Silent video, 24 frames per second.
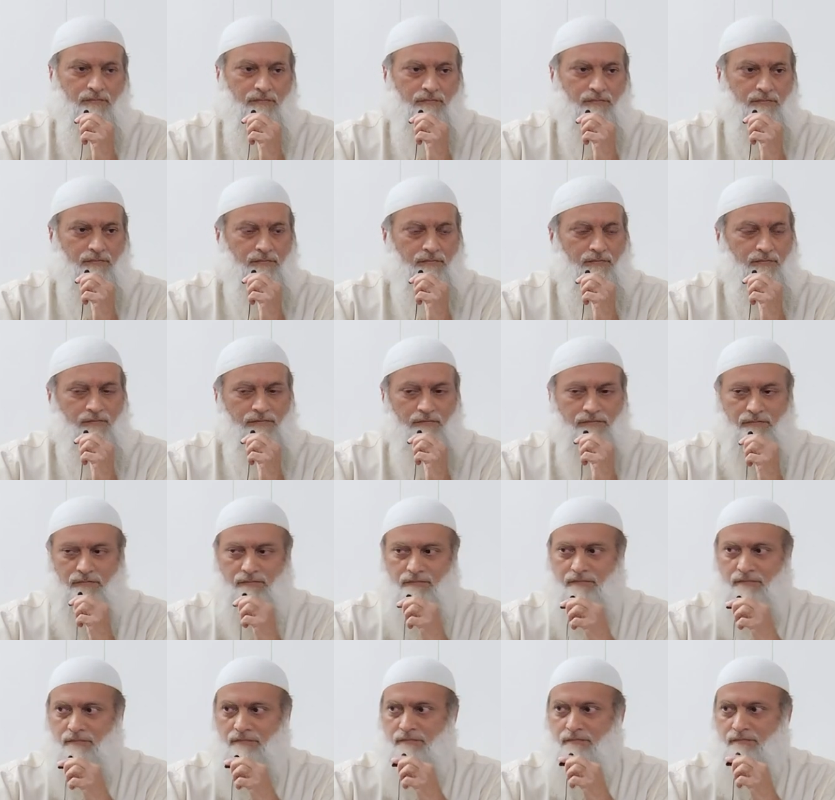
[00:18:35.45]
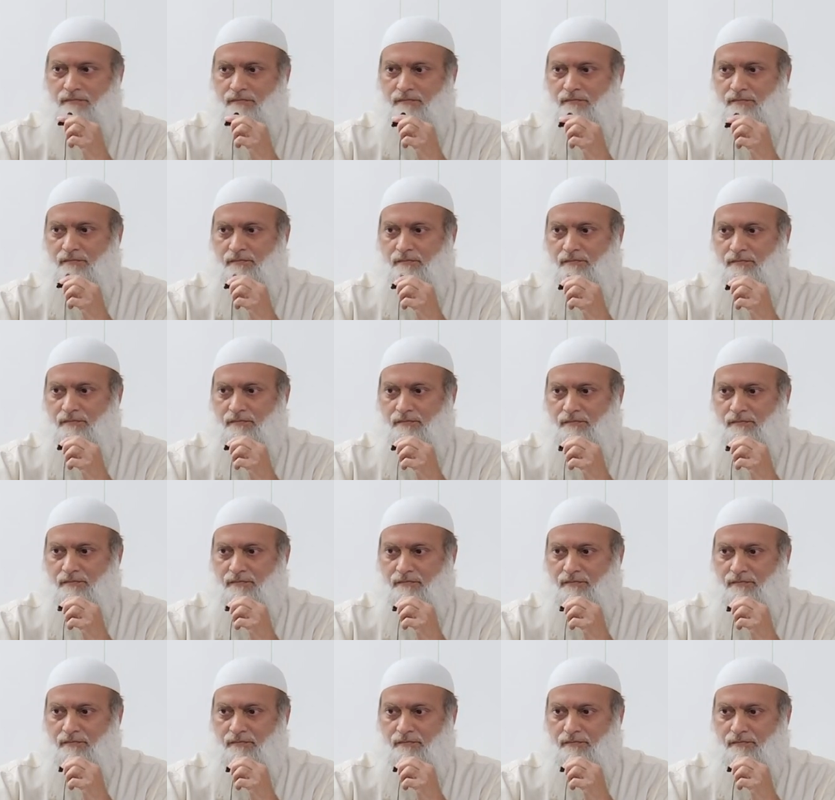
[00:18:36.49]

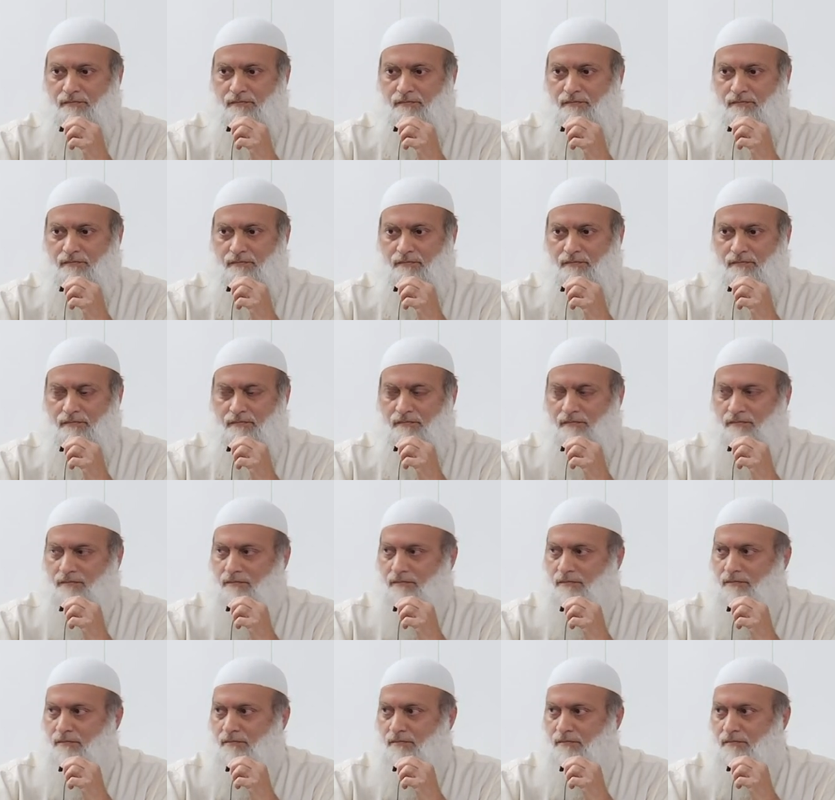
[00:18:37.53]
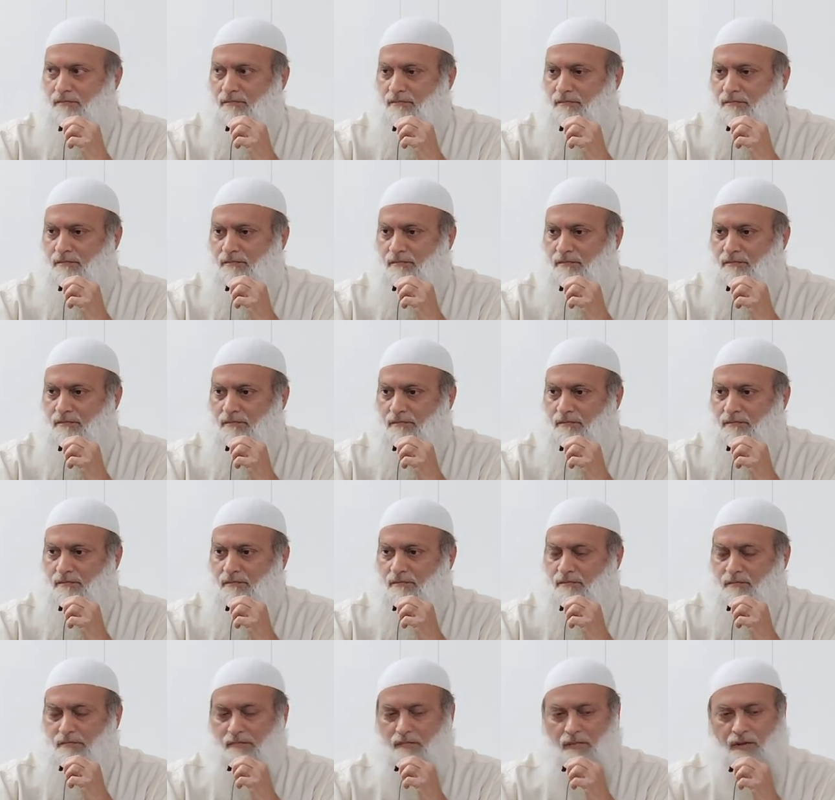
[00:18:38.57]

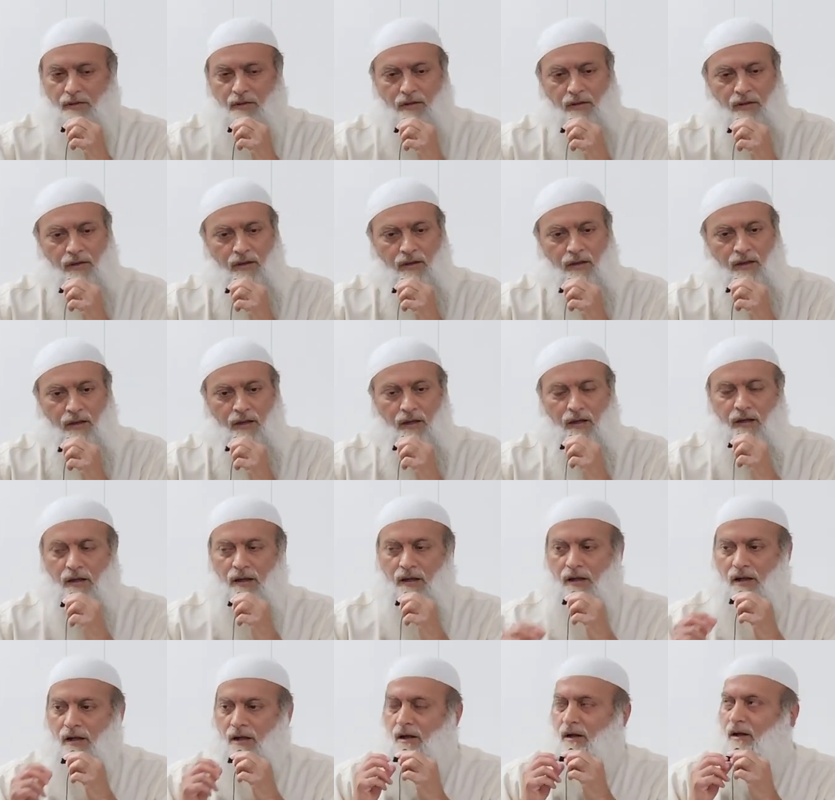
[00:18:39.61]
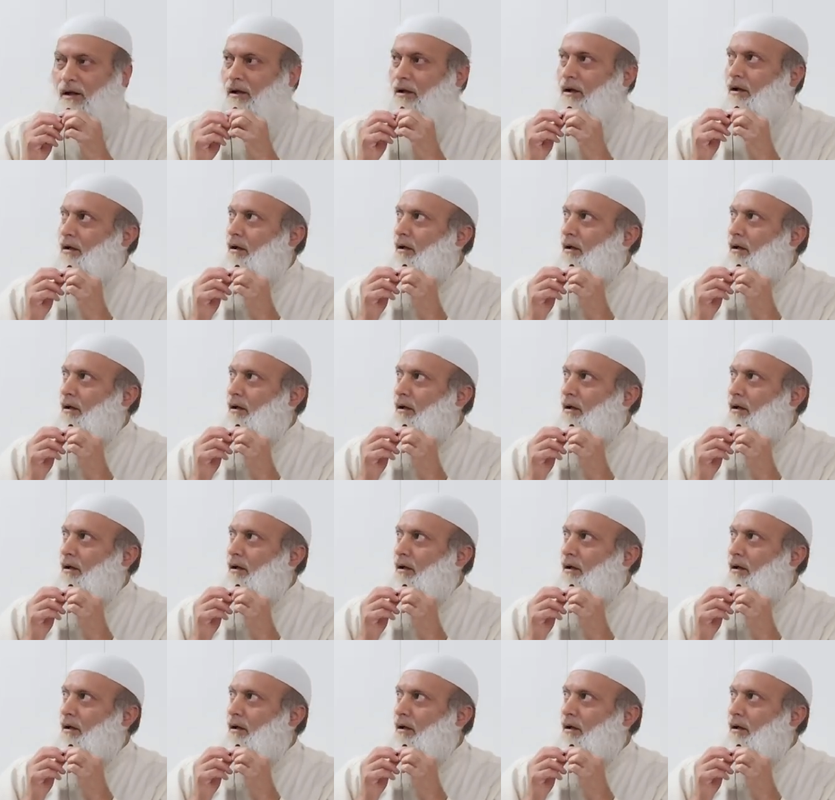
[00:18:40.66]
Nothing is said.